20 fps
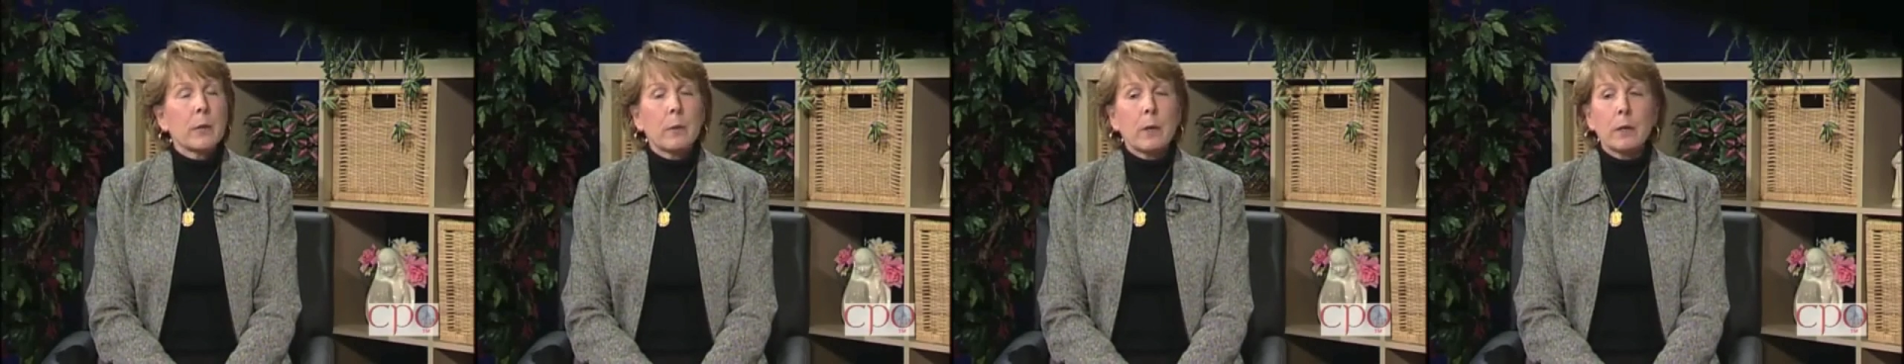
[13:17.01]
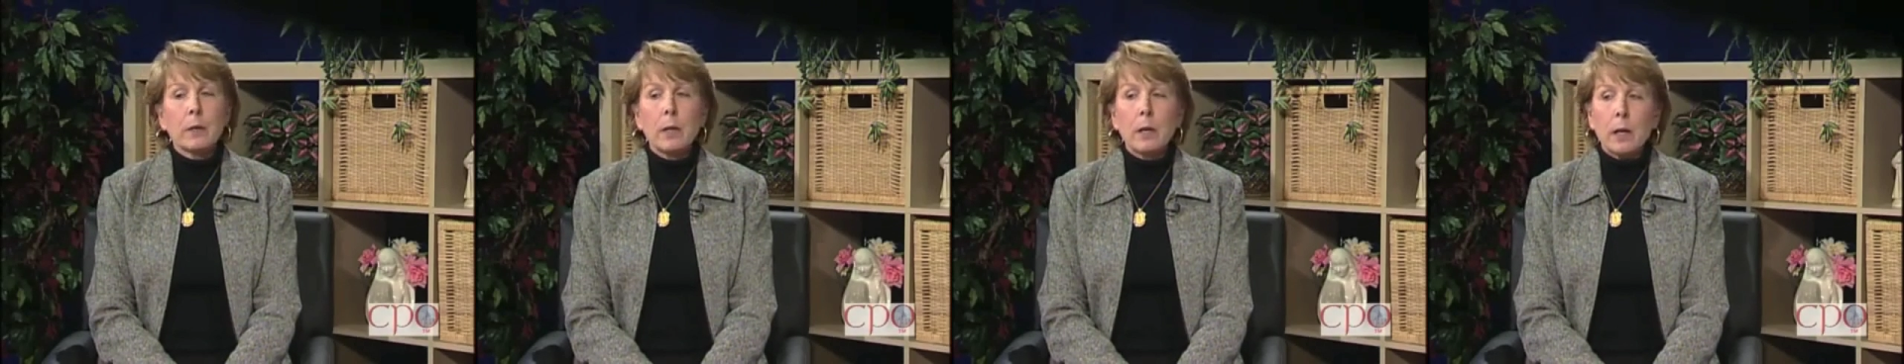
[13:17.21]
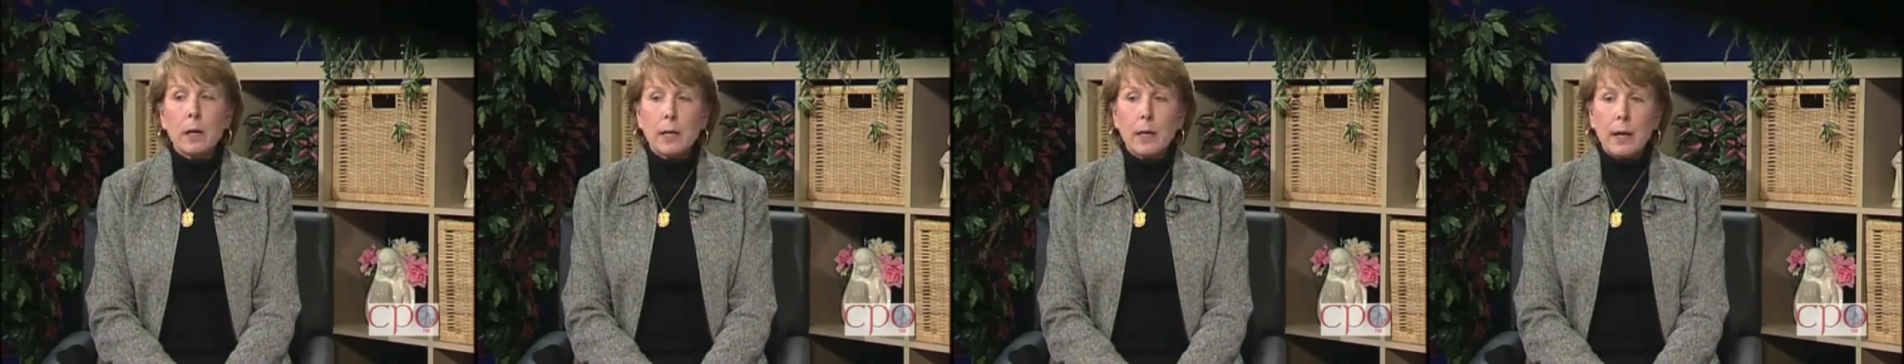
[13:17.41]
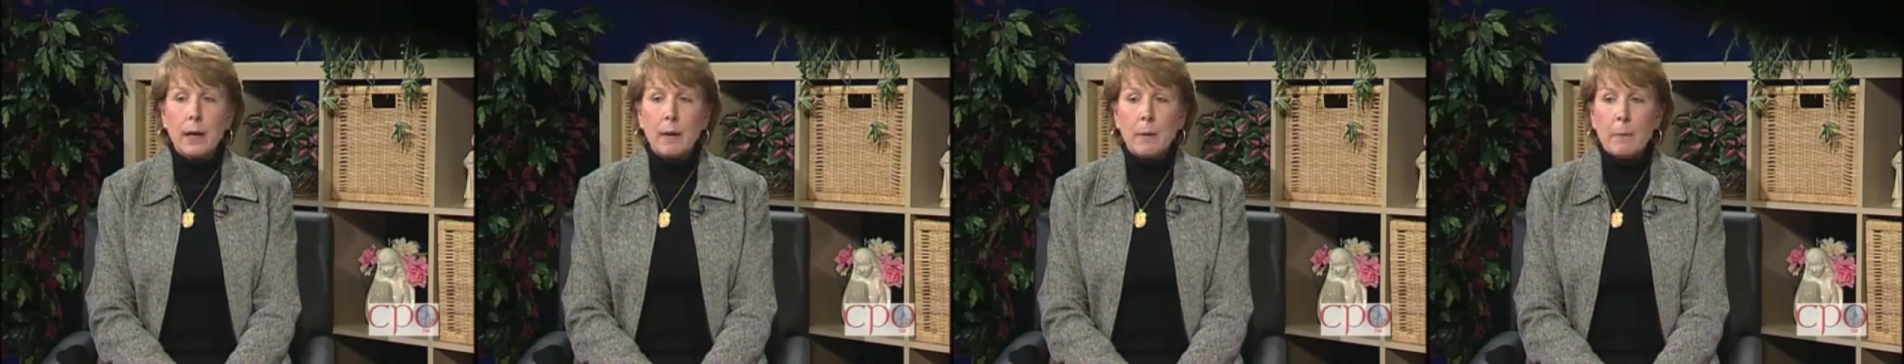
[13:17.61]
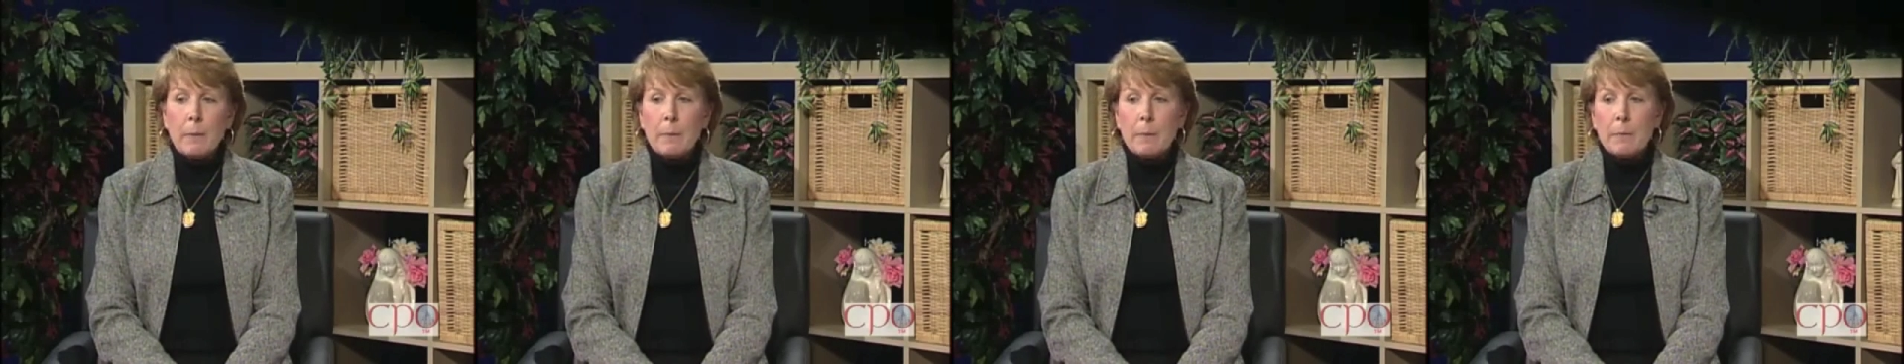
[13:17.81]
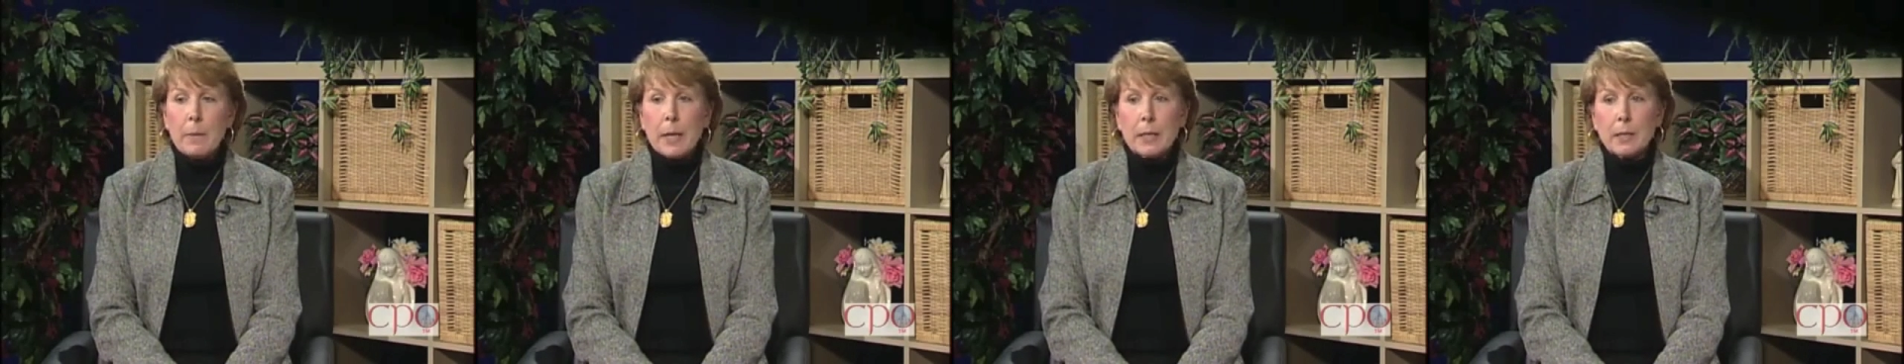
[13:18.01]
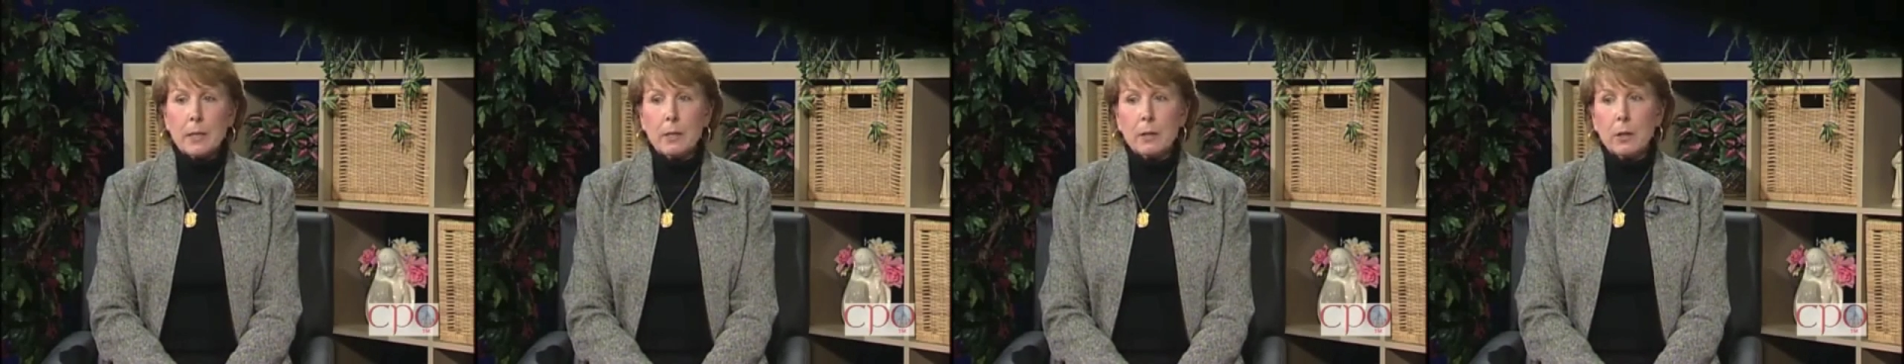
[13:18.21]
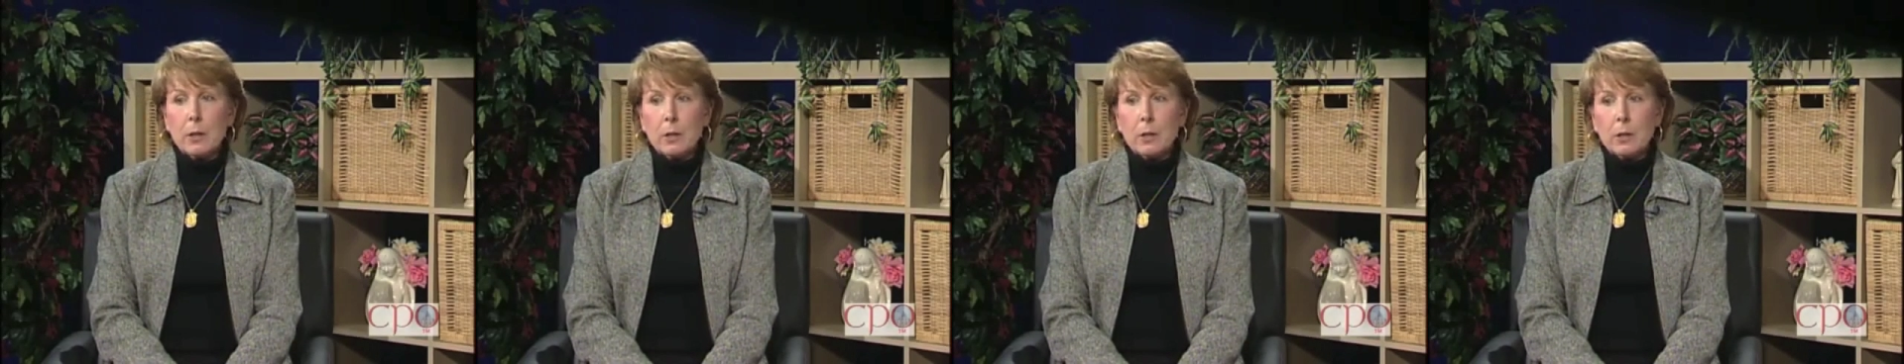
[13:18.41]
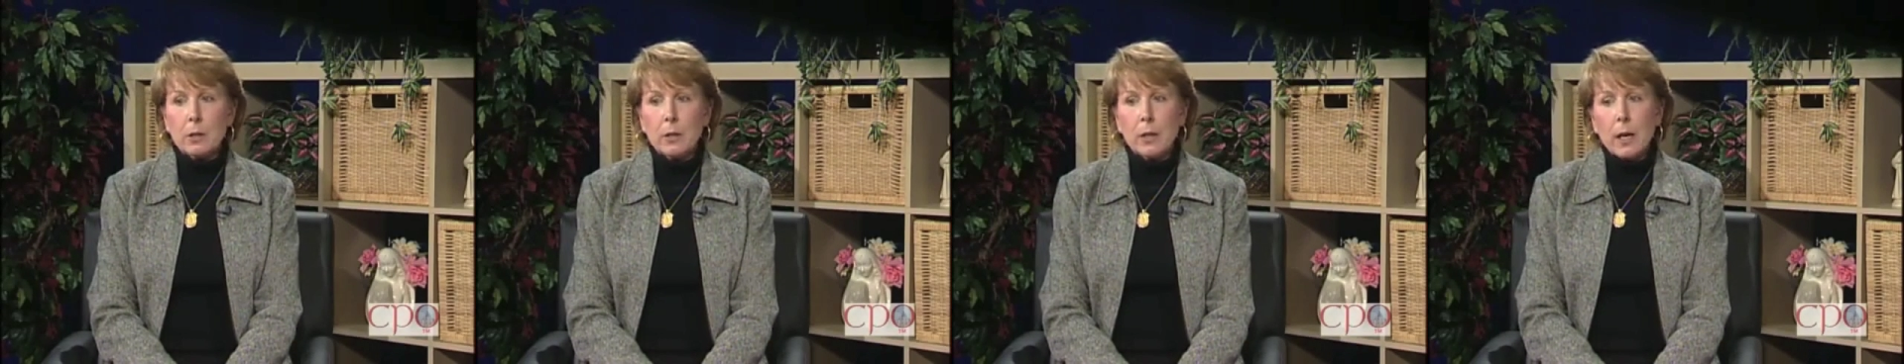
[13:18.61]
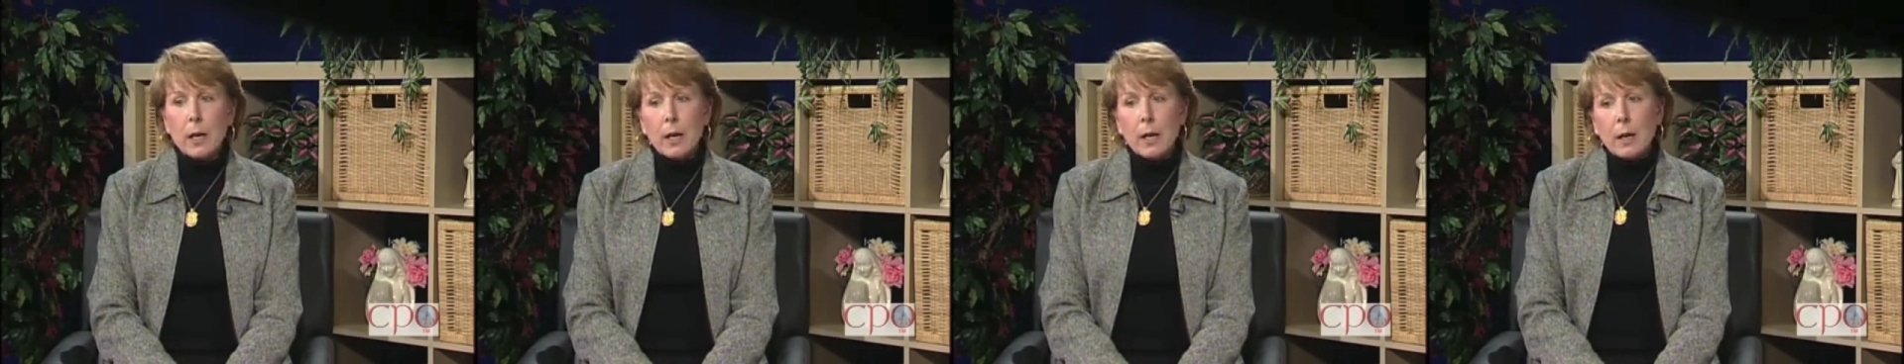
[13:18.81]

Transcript: well, look, Mexico,